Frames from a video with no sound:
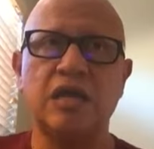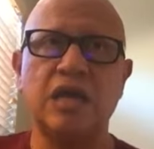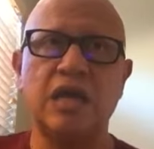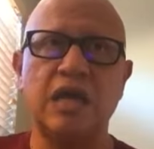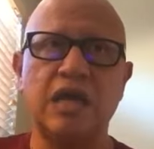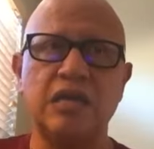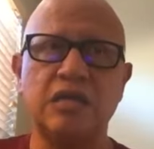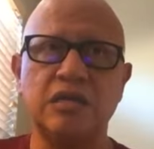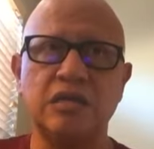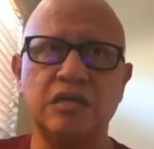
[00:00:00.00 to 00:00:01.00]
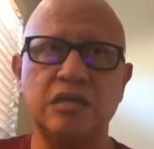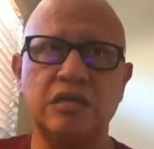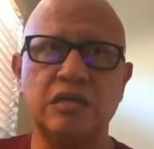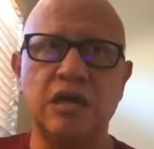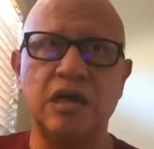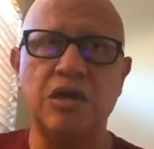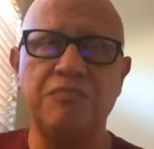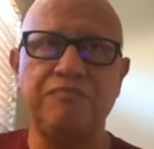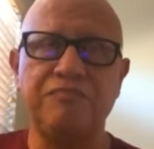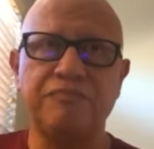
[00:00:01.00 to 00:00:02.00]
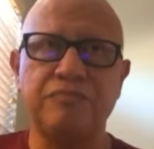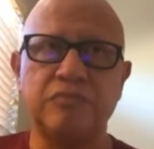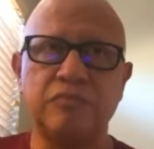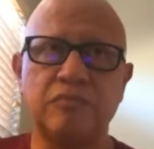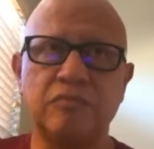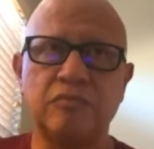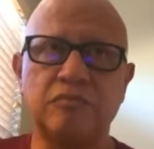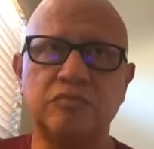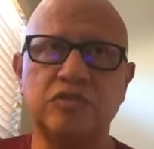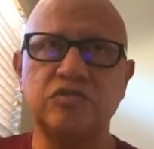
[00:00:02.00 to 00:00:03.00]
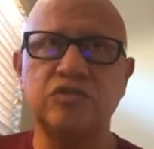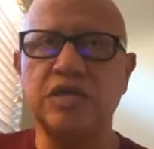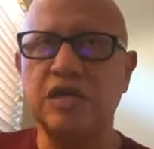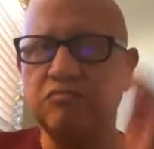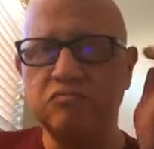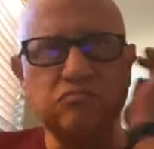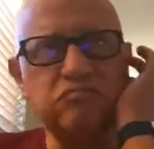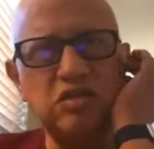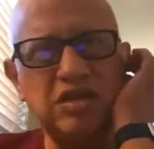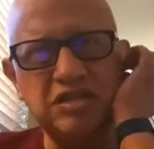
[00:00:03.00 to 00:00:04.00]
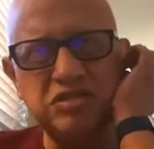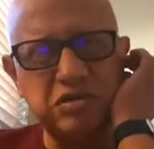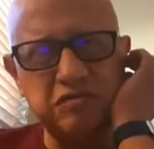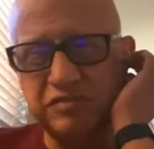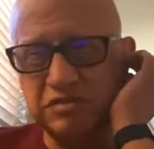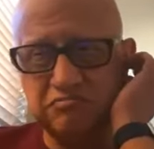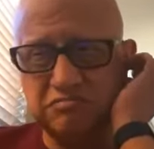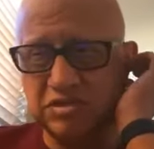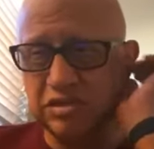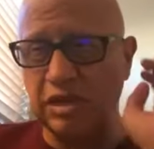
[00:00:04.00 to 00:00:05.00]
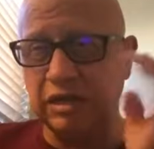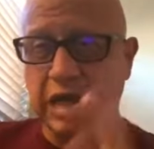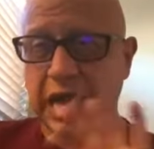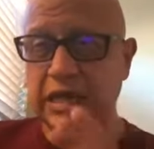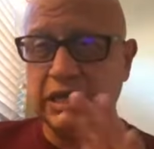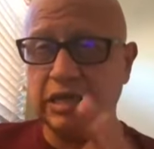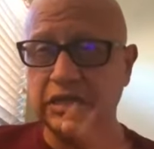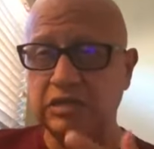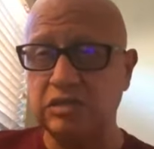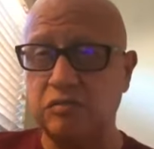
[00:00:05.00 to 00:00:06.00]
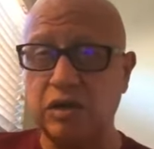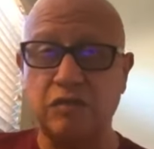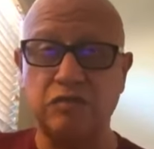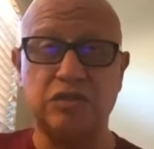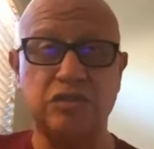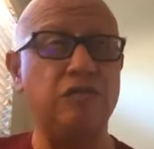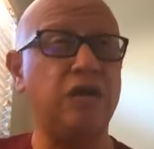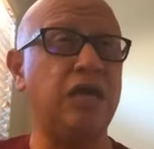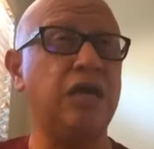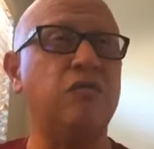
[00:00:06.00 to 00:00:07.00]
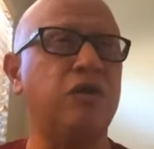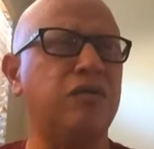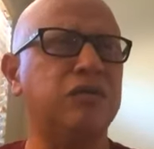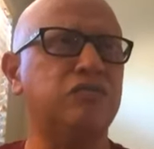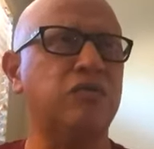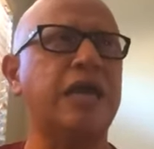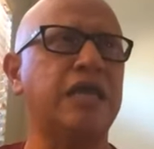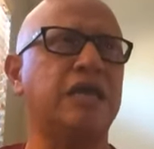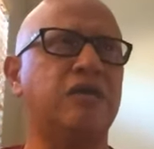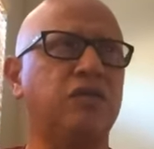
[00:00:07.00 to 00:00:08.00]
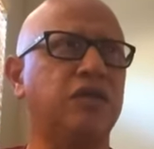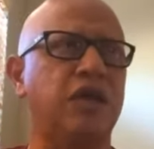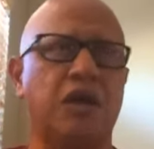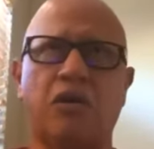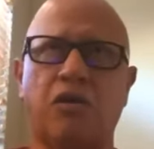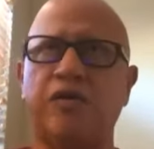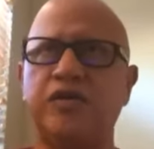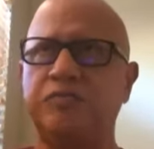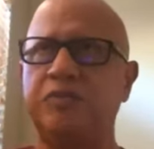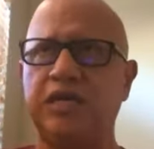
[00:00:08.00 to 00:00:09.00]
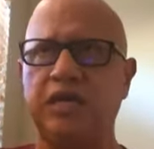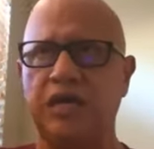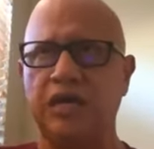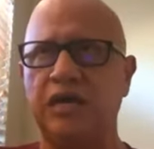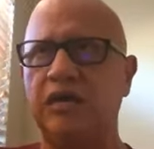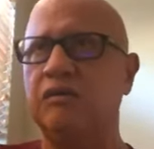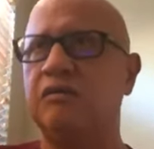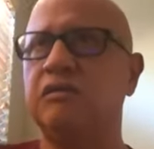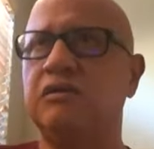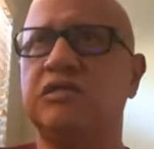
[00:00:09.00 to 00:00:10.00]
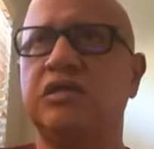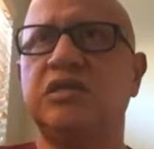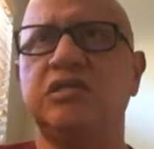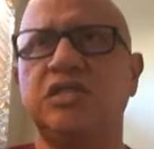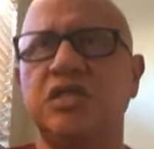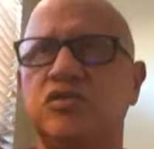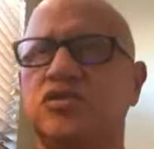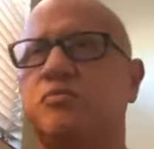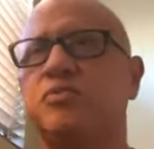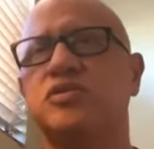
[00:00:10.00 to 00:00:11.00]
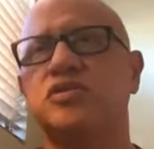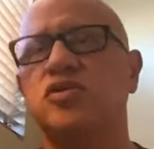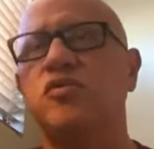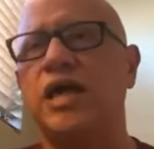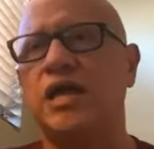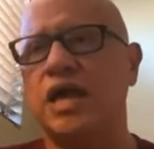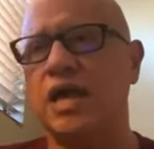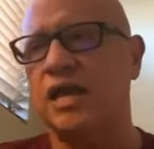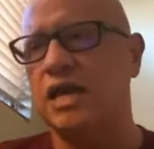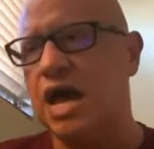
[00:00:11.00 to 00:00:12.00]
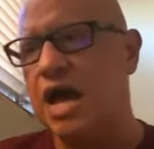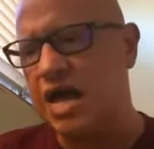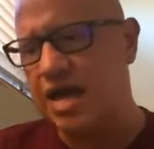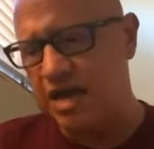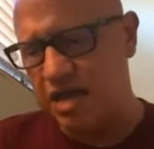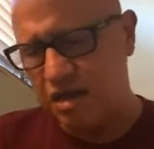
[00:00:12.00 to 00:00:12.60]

And um, Susan really sort of took a liking to what I was doing and what I was writing and really encouraged me to to continue to pursue it. And I,